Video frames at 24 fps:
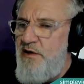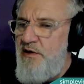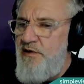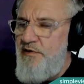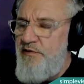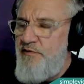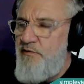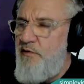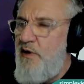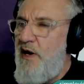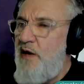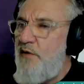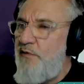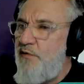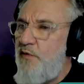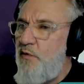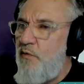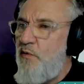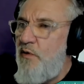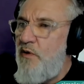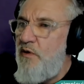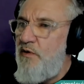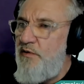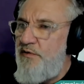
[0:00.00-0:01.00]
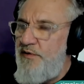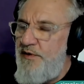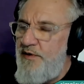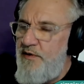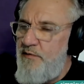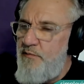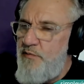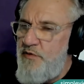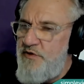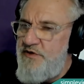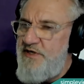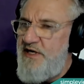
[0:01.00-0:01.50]
throughout the world that are
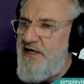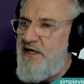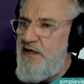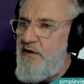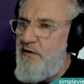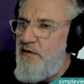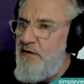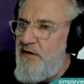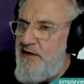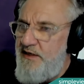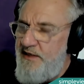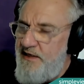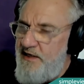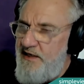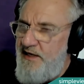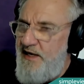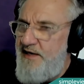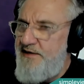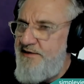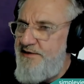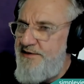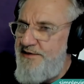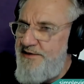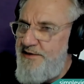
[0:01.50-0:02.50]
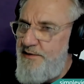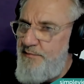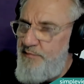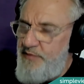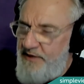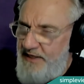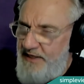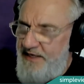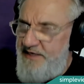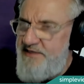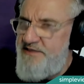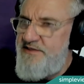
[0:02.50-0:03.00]
particularly connected to the
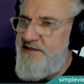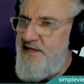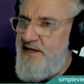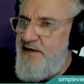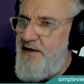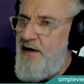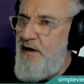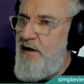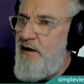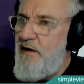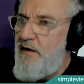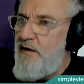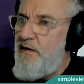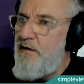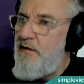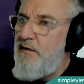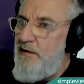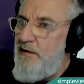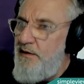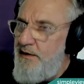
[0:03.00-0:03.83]
place they are